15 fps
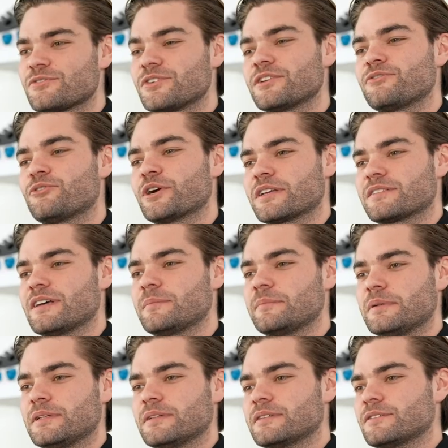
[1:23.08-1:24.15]
fit, for
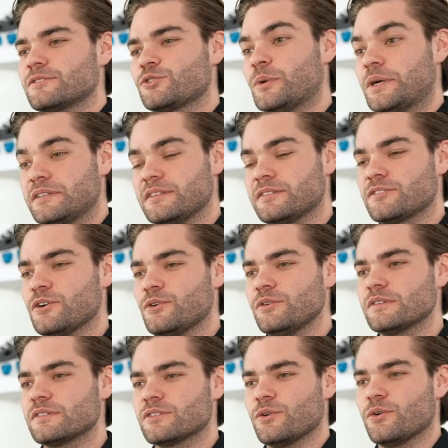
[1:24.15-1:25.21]
example, 20
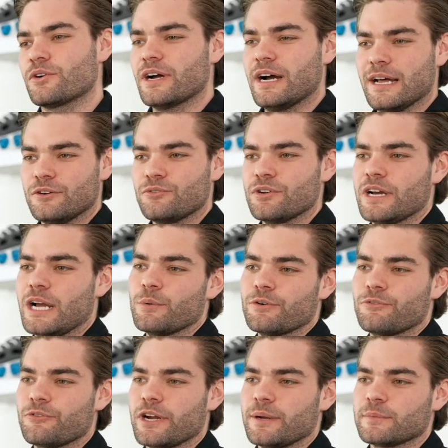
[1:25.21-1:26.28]
soles or 100 eyewear
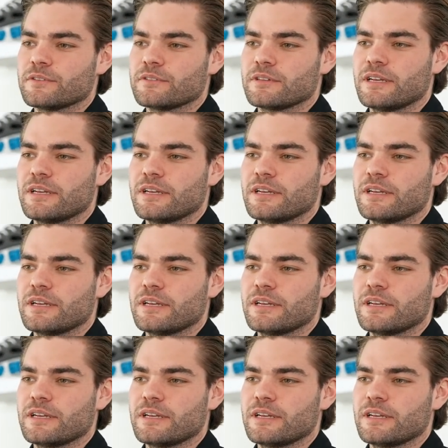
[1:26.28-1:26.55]
frames.